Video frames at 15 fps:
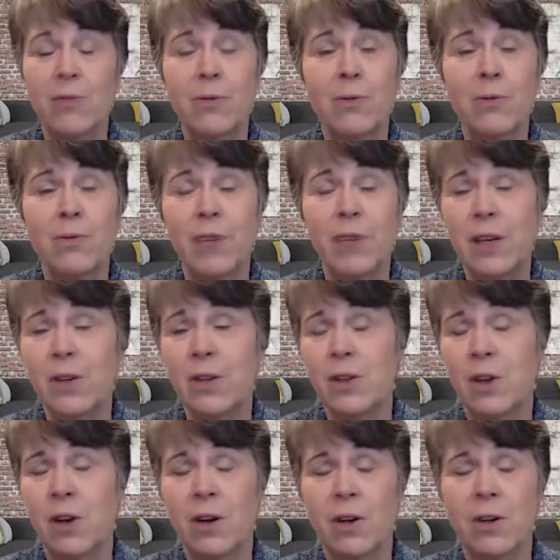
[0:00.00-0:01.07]
from videos
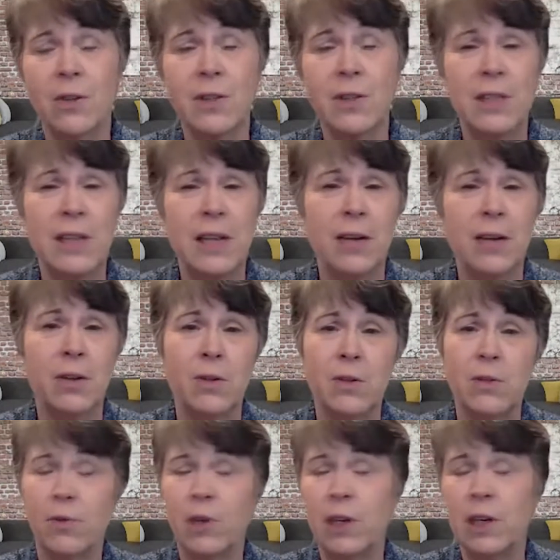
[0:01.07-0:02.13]
to articles to downloads,
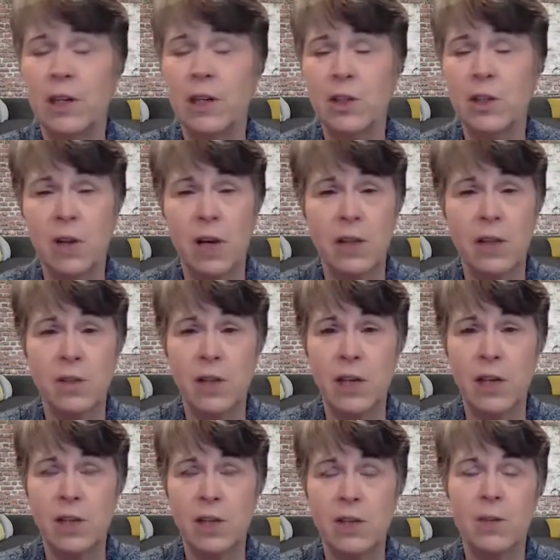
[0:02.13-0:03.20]
free initial
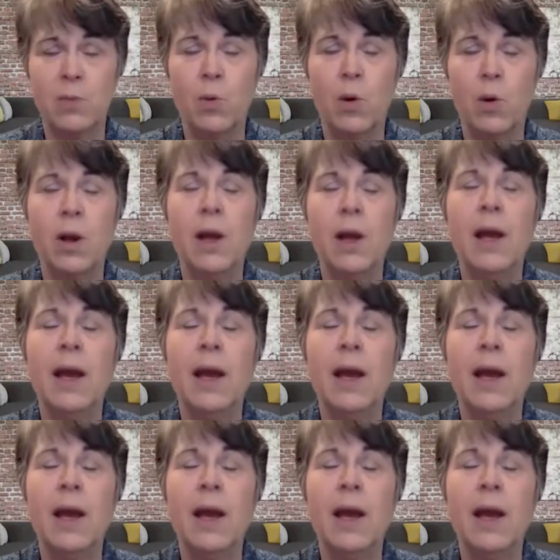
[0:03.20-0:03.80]
consultations, and more.